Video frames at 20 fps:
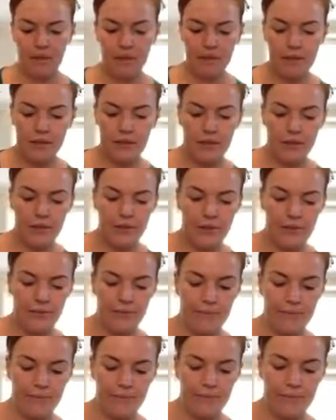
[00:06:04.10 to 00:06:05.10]
So,
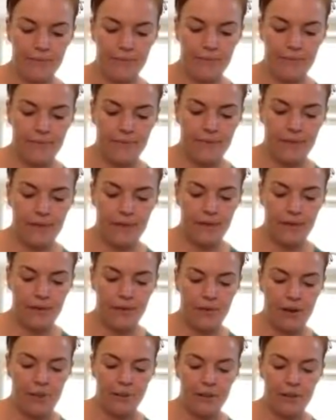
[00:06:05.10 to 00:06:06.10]

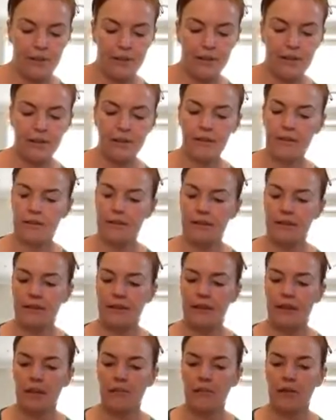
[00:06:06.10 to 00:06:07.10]
grabbing
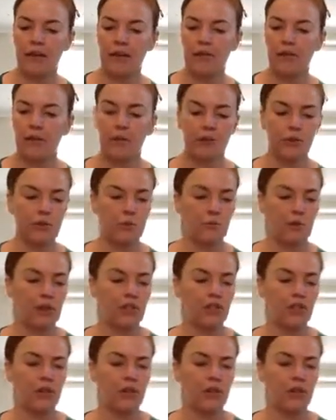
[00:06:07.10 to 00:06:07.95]
a bit on your brush.